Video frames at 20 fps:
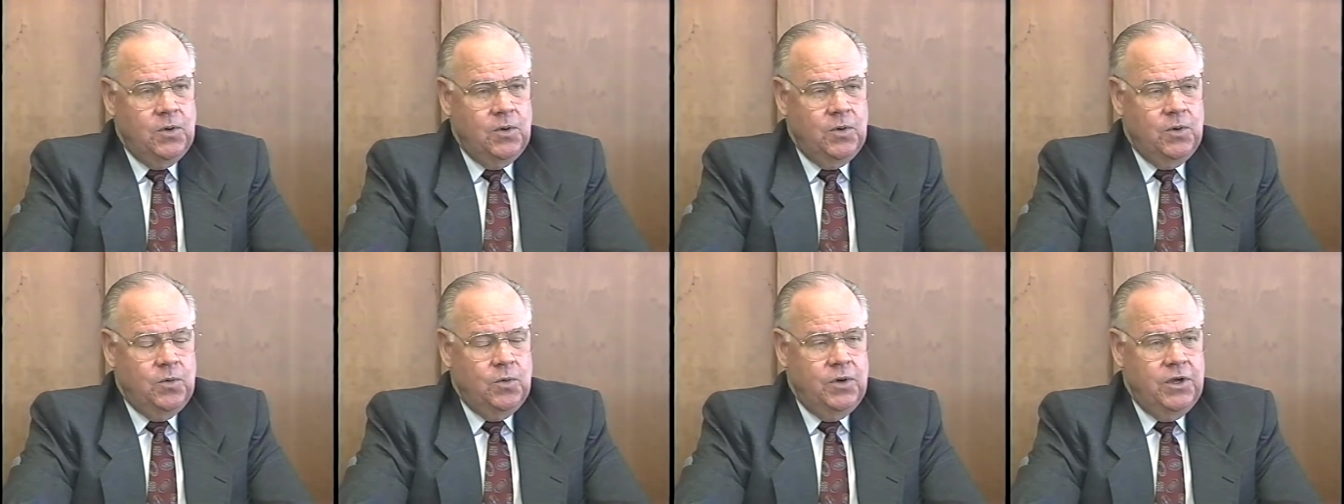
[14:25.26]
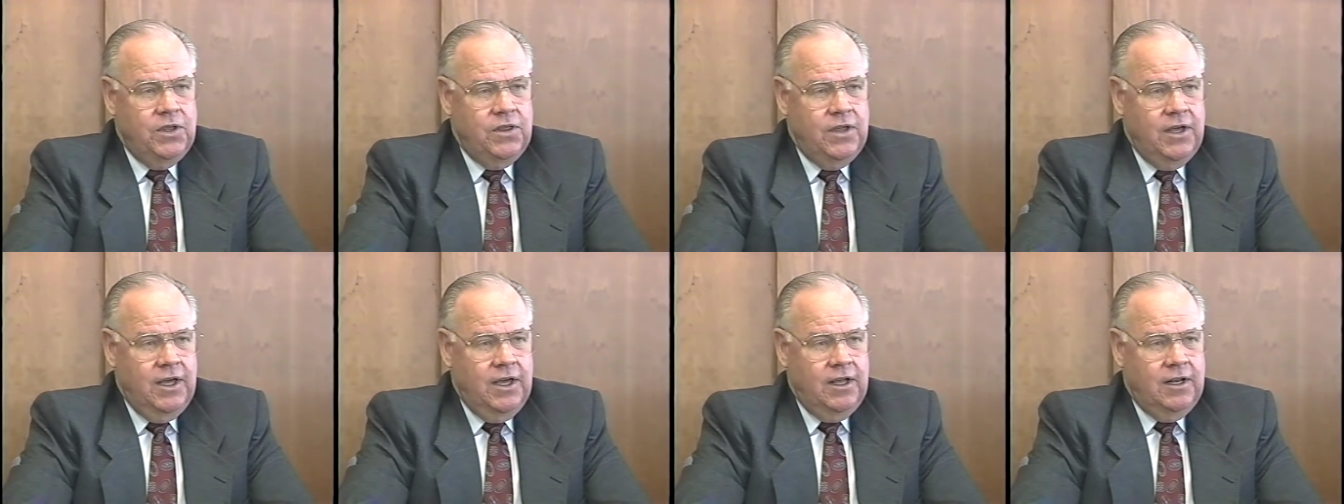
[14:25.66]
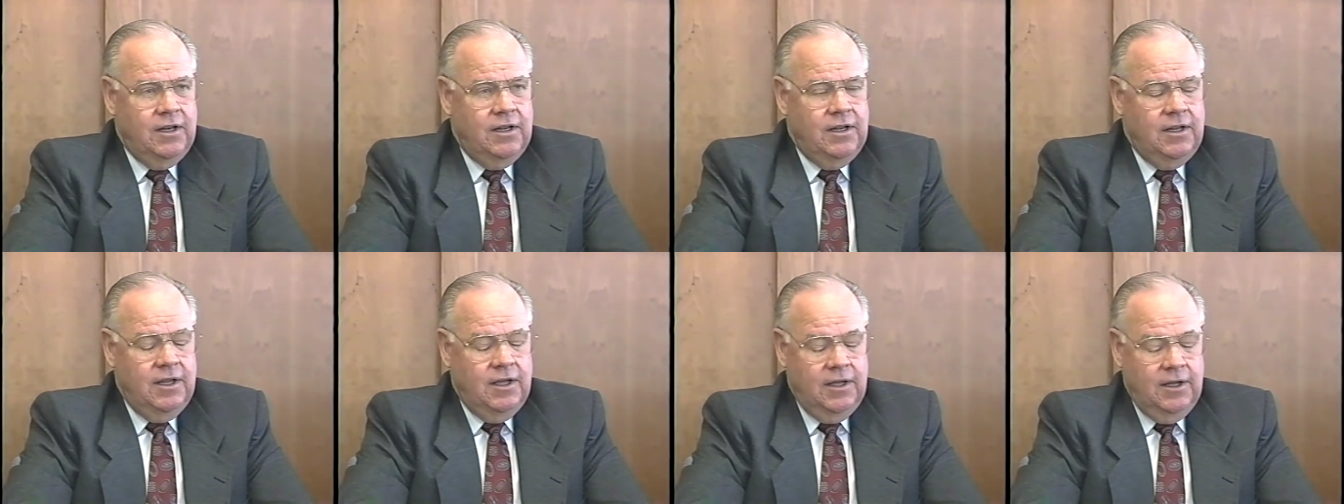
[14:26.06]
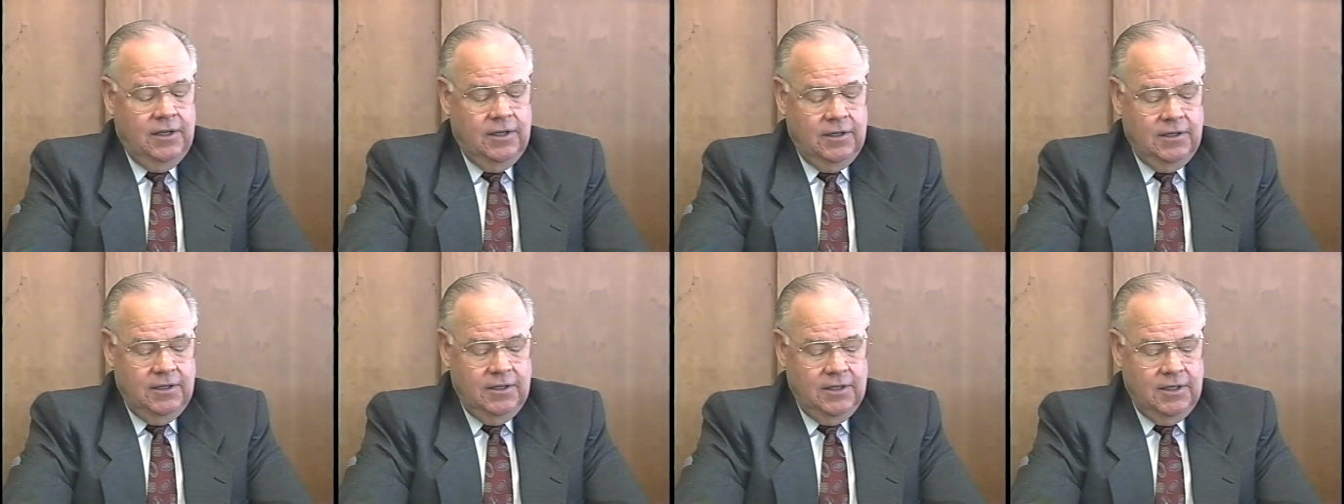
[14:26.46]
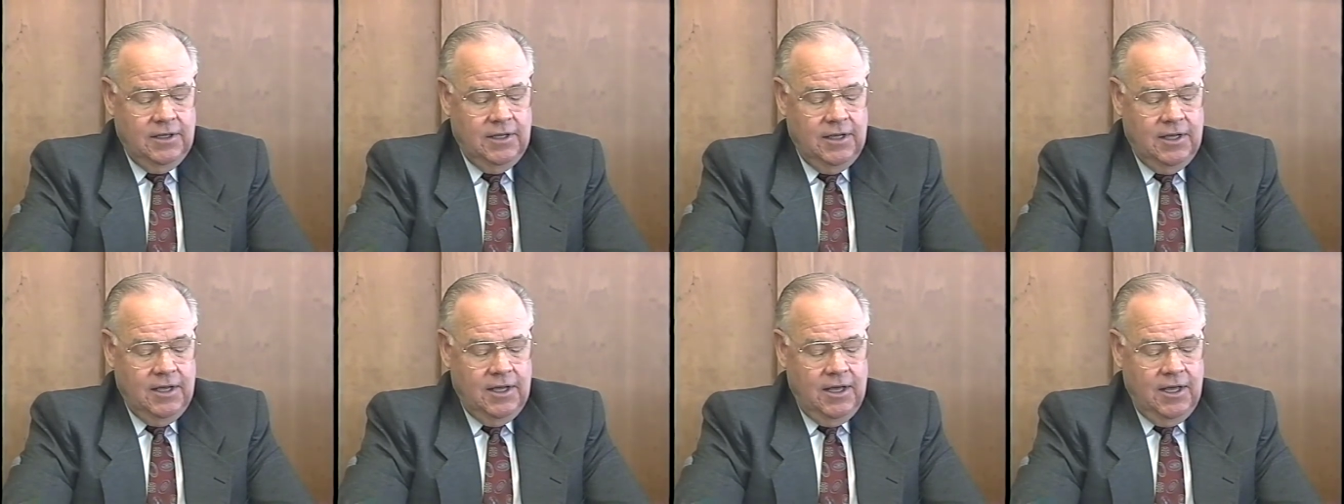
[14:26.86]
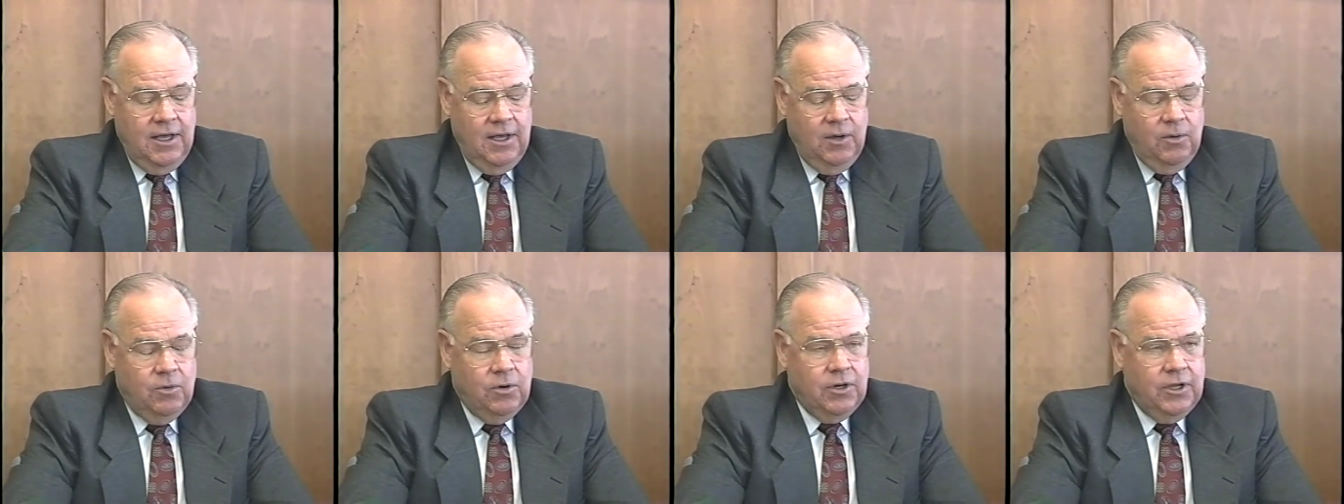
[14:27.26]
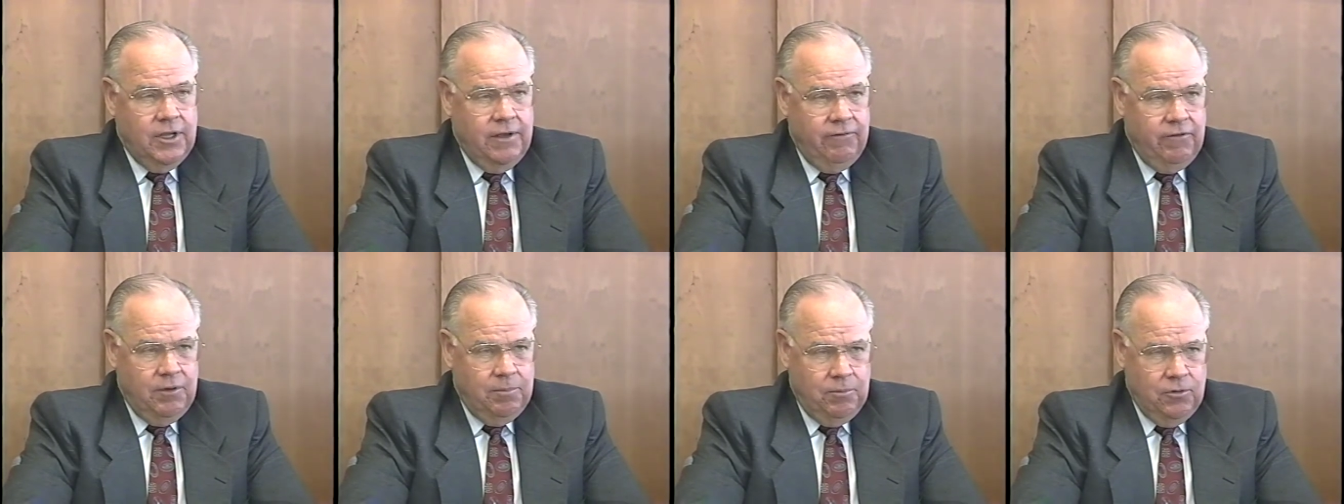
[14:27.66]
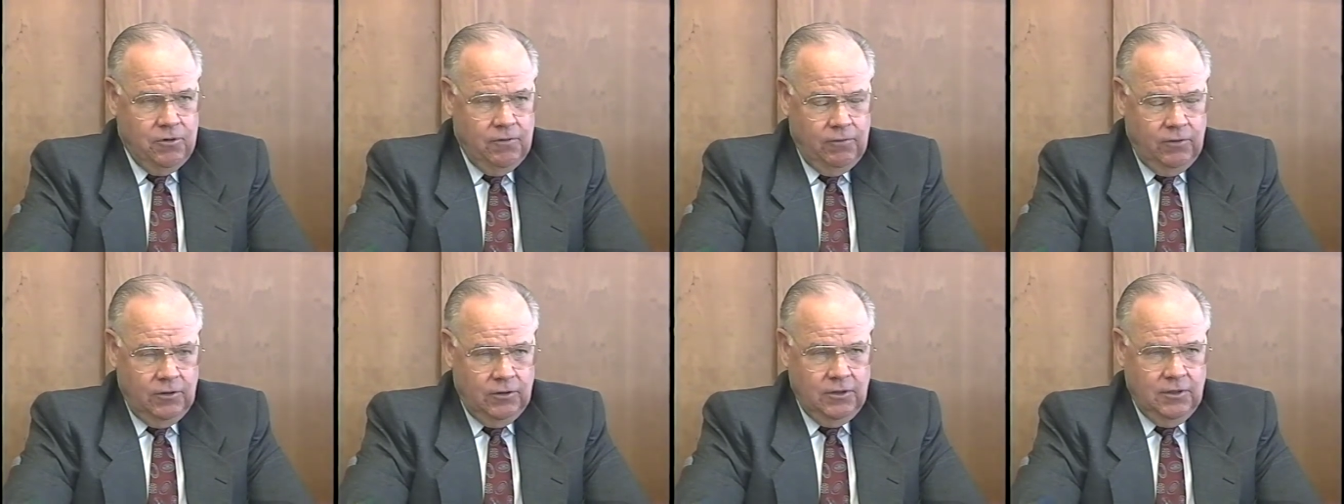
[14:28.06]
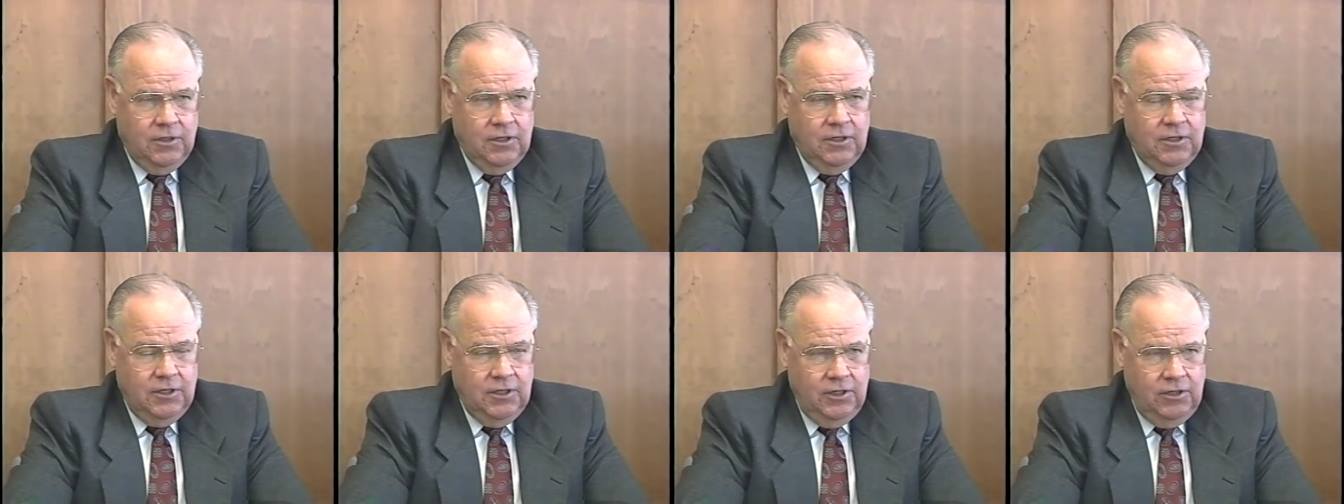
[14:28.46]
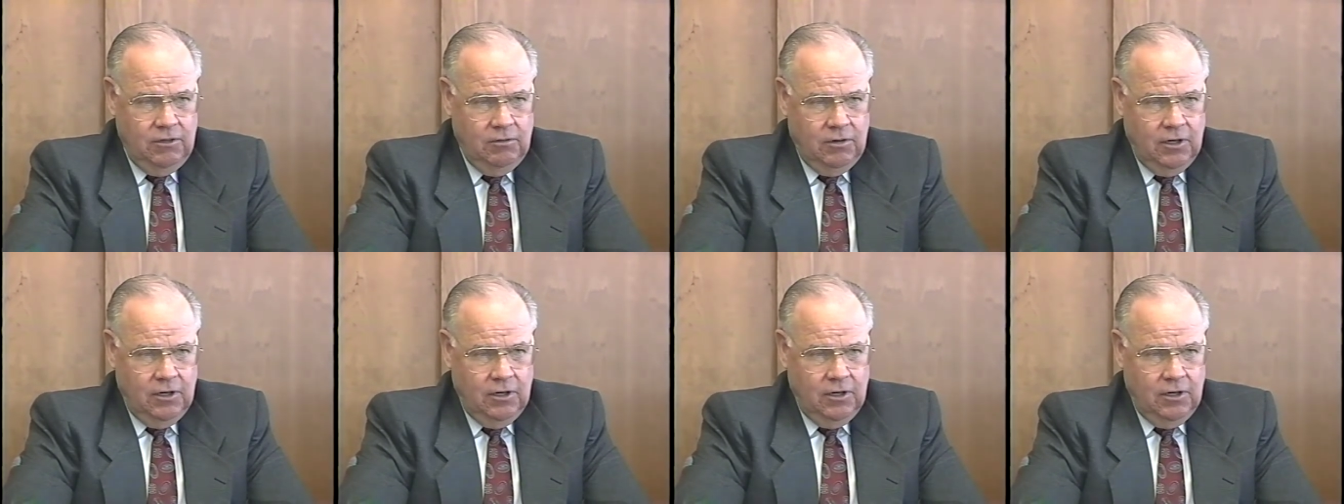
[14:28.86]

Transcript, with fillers: We then uh, were given approval to continue